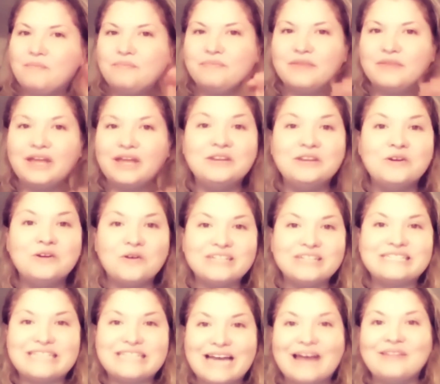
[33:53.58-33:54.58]
I know
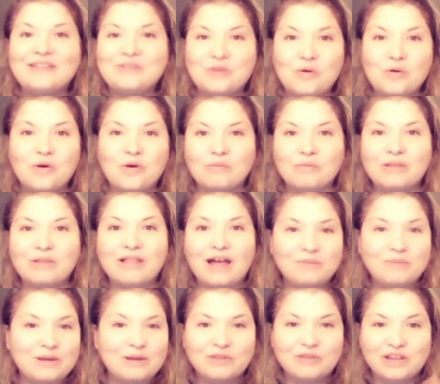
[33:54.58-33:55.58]
that's not norm. A lot of
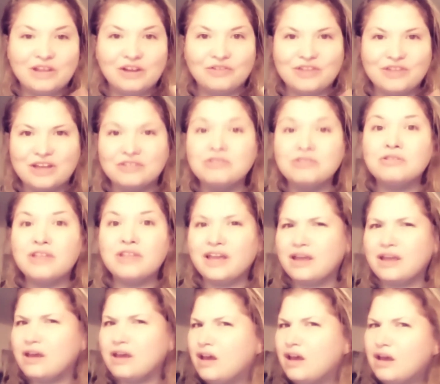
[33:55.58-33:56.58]
people hear that and they're
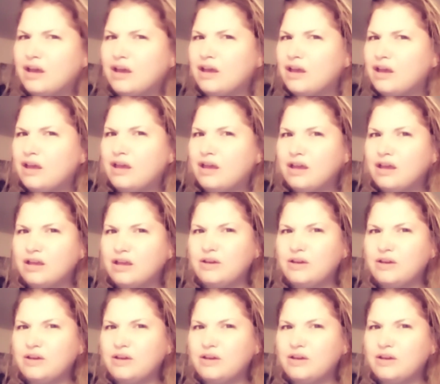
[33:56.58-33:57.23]
like, "You